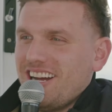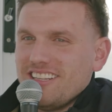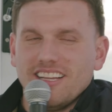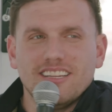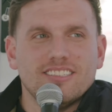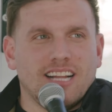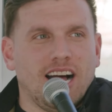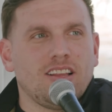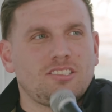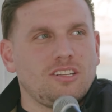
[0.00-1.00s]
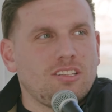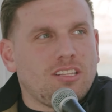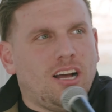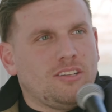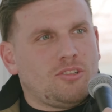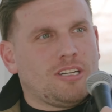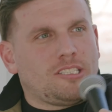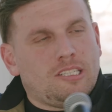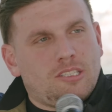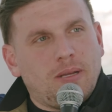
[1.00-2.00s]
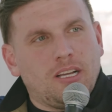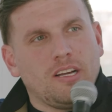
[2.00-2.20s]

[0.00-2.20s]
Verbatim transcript: no, no, this uh, no, no, trust me, this would be